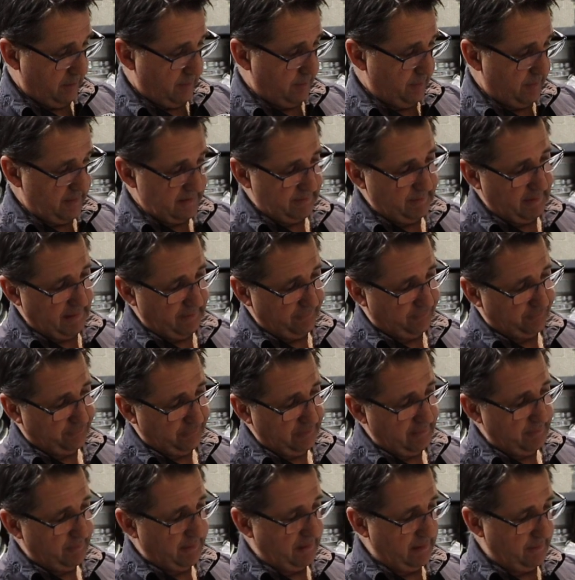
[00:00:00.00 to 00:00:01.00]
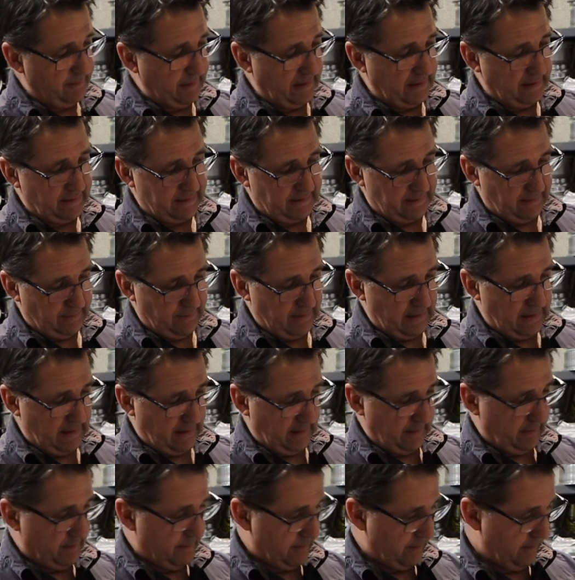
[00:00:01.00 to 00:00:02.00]
There's about 3 millimeters in
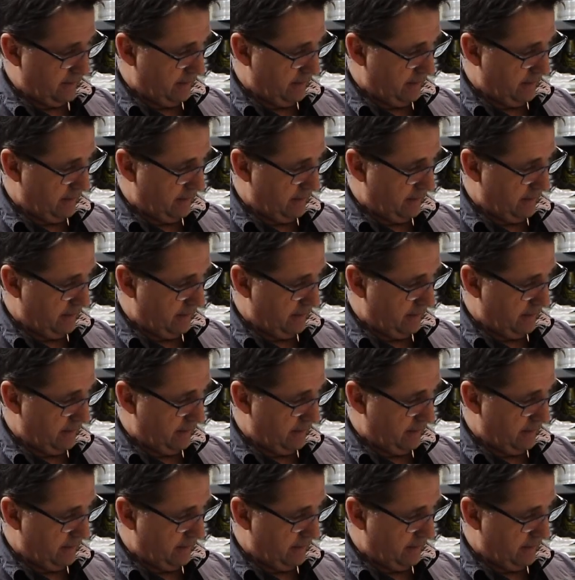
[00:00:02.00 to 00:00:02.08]
there.